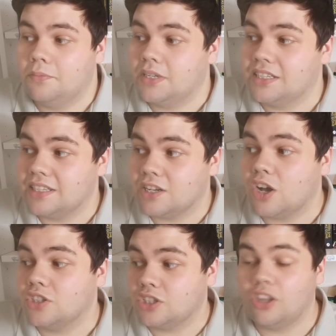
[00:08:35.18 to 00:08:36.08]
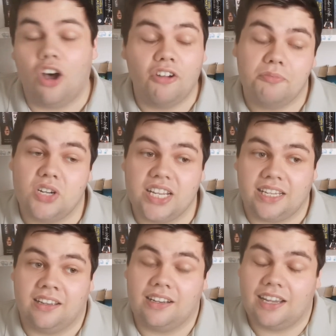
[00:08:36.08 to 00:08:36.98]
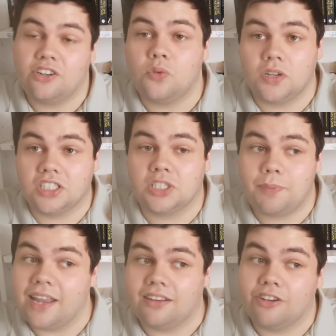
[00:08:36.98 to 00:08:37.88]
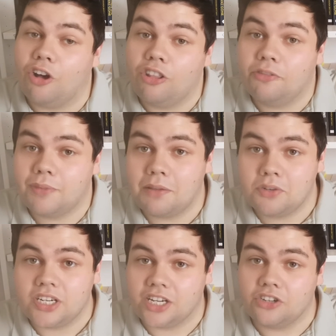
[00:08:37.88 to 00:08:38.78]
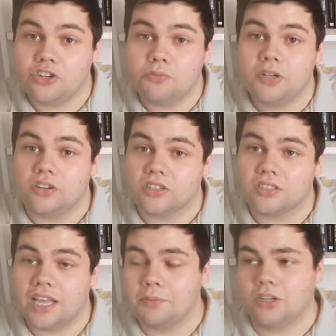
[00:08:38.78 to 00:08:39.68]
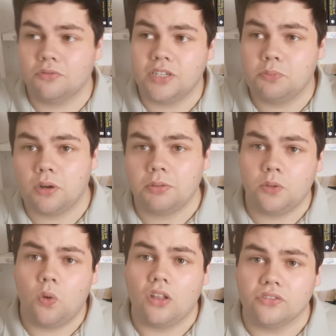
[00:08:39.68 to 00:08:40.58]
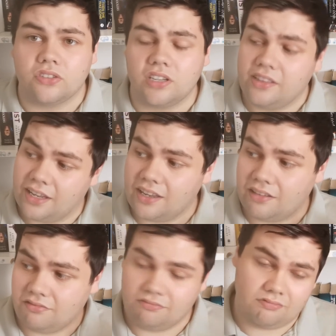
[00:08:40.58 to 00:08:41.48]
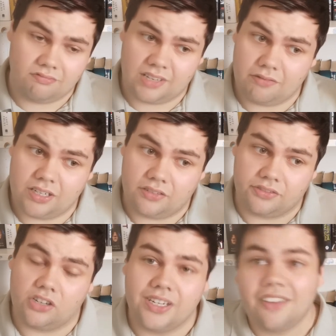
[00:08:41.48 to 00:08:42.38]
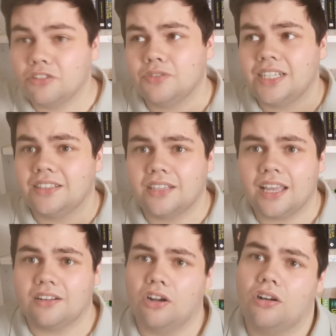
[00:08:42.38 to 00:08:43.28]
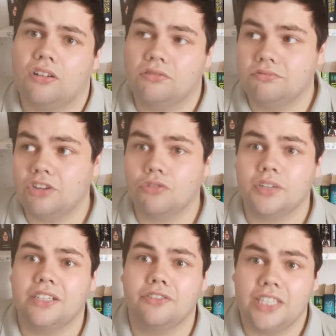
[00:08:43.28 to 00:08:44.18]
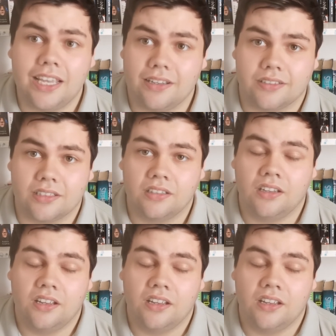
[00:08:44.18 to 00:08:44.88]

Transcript: because it costs a lot of money and I don't want to spend all of my money on new books that I'm going to read probably once and then get rid of or never read again or not read for years.